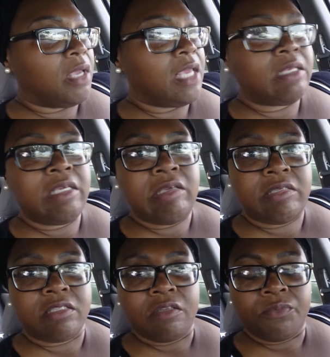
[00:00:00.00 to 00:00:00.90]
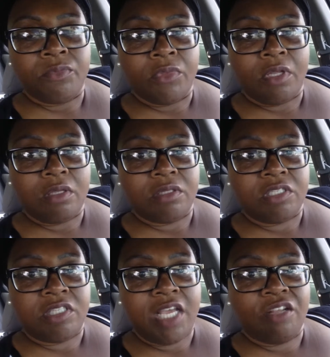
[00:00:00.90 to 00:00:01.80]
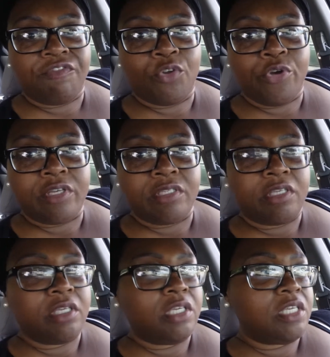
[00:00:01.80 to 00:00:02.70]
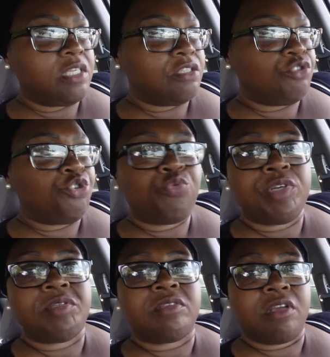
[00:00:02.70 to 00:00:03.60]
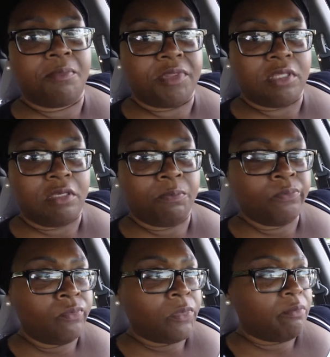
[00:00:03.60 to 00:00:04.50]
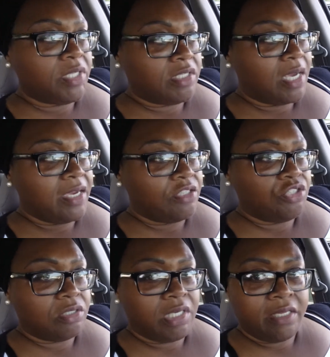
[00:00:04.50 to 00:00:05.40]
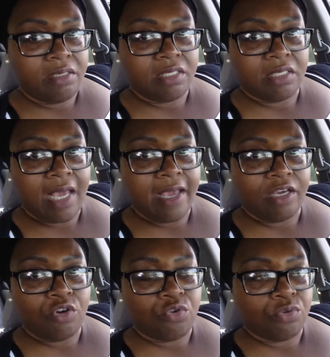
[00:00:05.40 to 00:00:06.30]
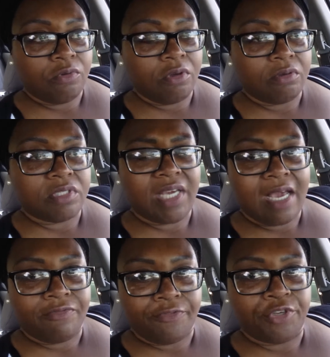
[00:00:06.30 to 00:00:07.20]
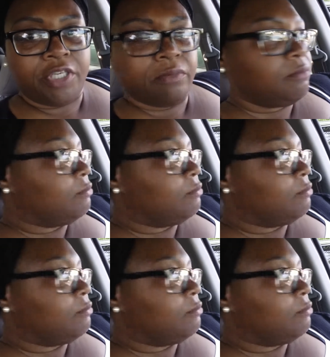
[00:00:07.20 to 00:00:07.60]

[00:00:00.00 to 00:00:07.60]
at least the state of Florida is doing something besides just letting this guy go scot-free.